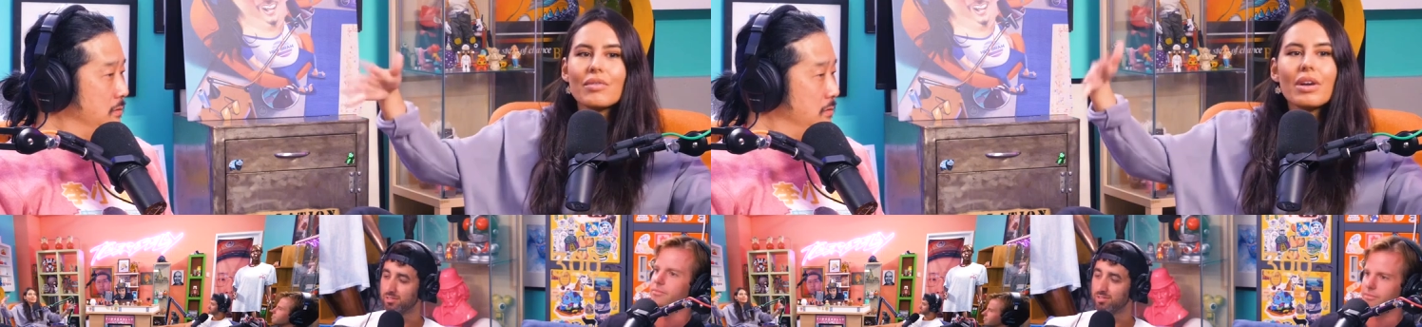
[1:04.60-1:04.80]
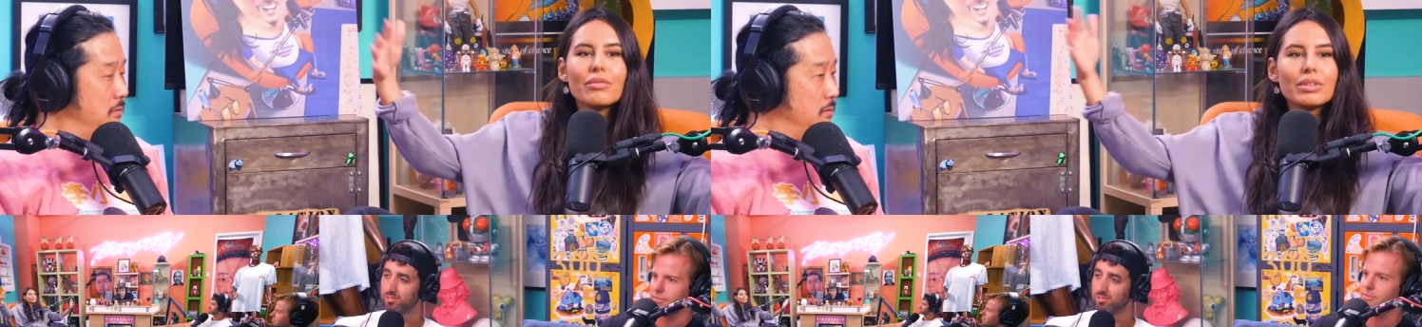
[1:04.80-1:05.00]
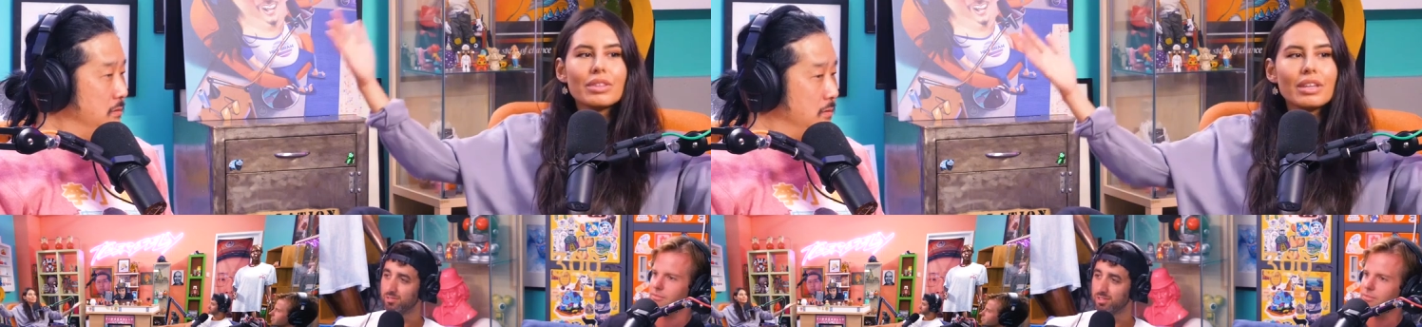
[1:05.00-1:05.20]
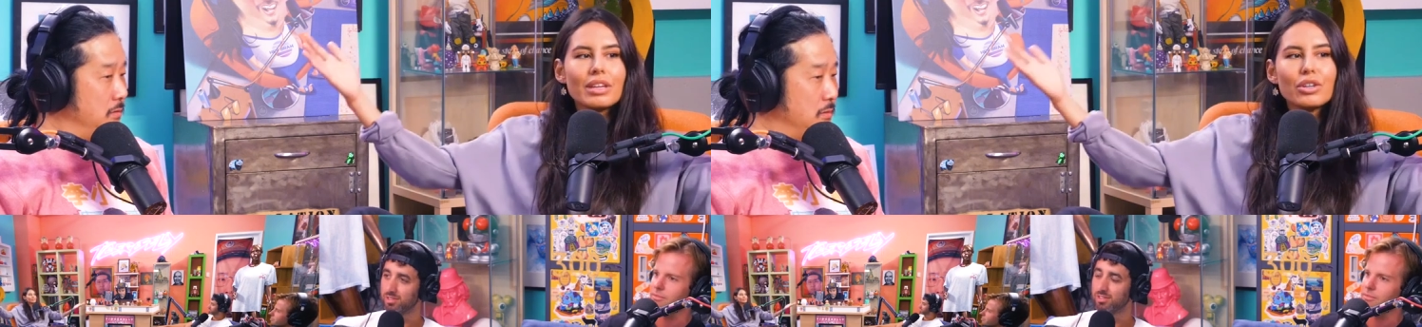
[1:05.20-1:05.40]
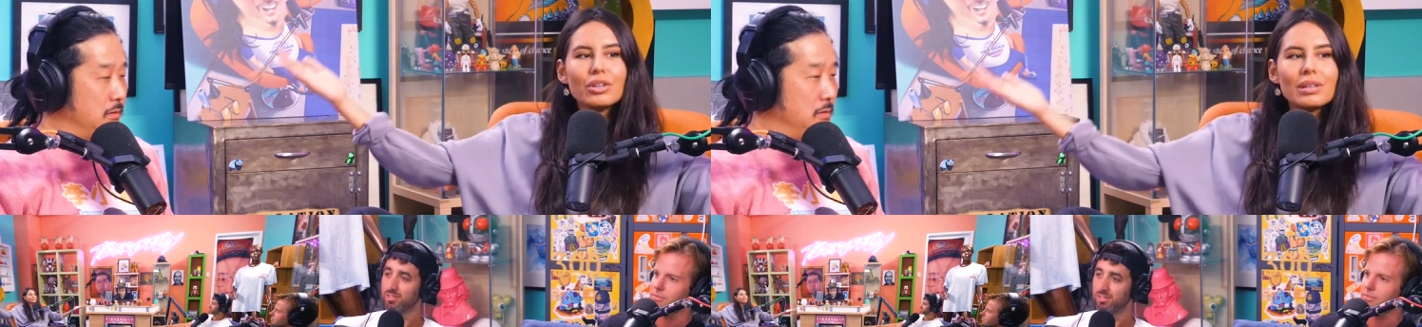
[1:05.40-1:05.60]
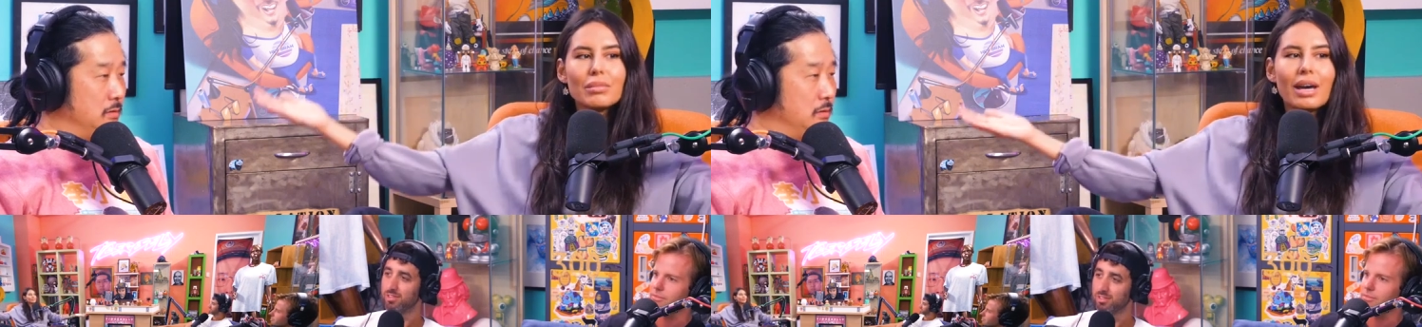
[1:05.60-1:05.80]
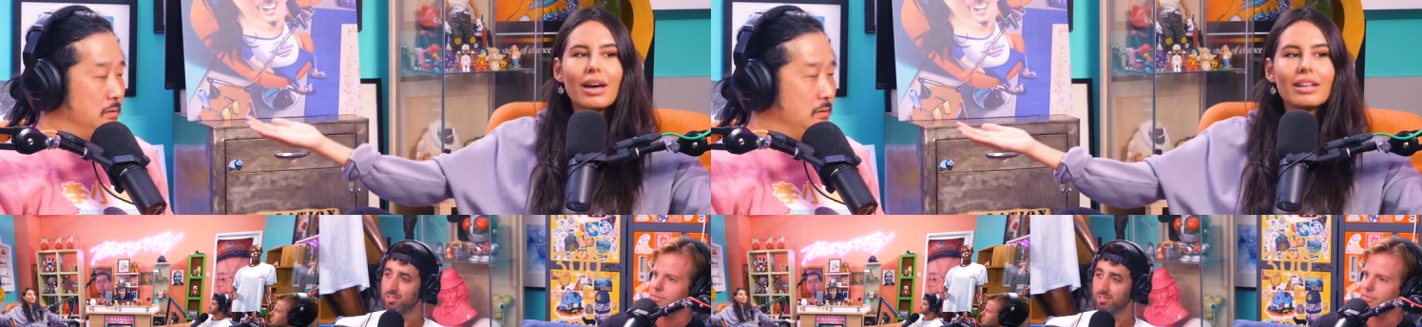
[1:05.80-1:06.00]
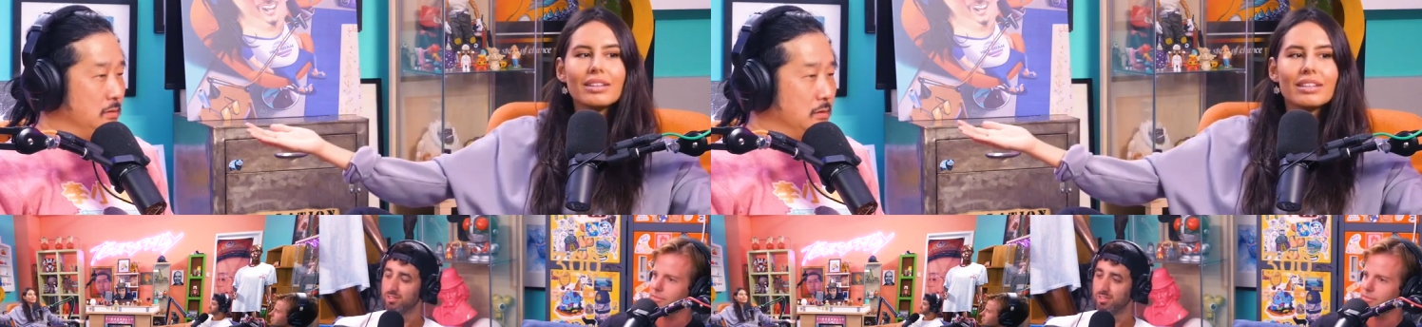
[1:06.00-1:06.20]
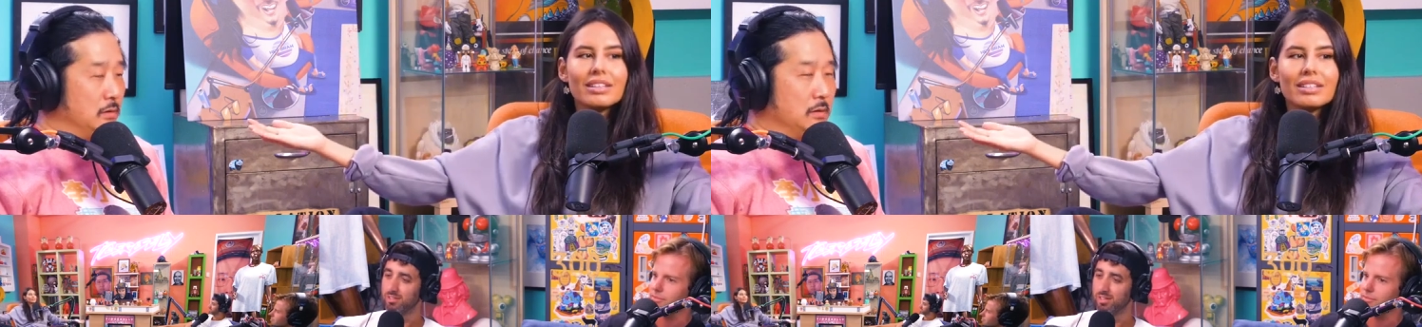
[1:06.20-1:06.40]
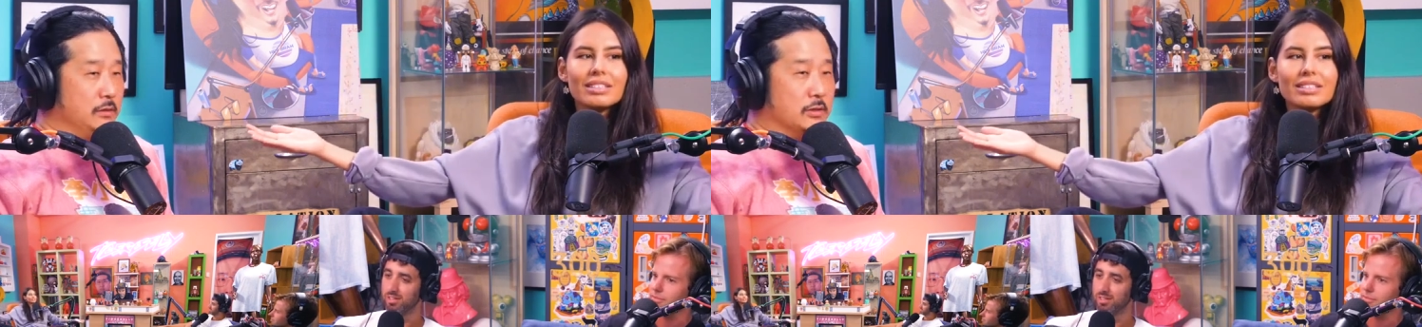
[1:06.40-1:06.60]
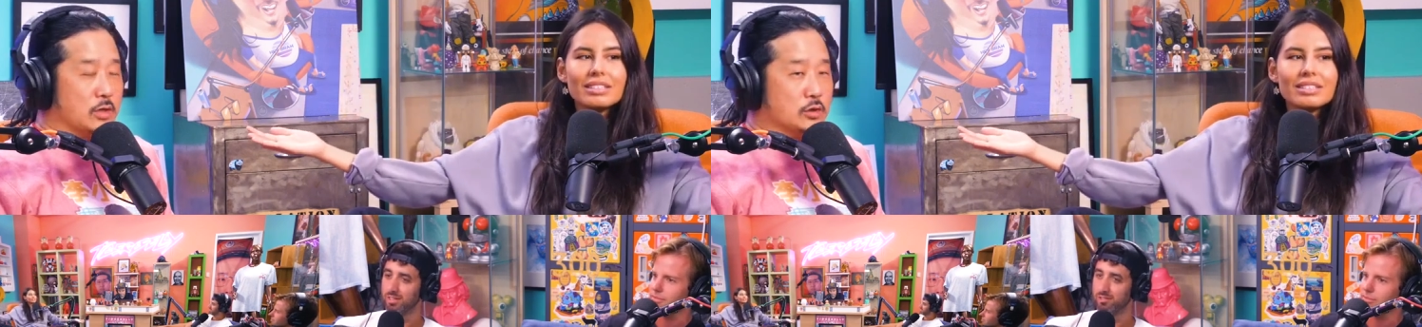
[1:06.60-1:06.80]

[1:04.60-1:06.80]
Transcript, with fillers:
Speaker 1: of everything, good and bad. There's